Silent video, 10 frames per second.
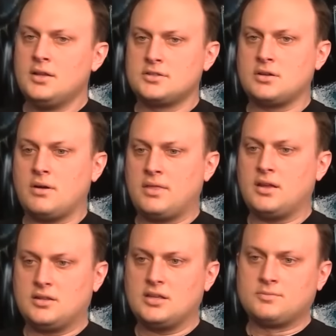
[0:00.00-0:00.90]
So I
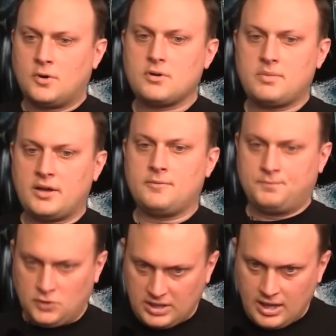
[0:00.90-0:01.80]
think it's more about
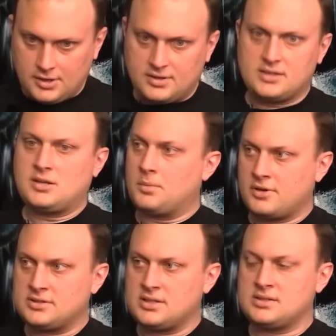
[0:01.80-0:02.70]
looking at our testing
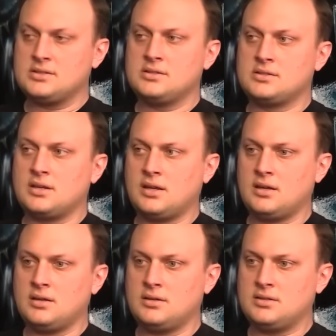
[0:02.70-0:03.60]
processes
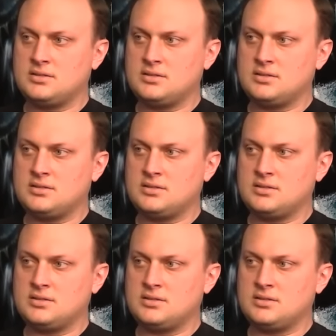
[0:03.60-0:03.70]
and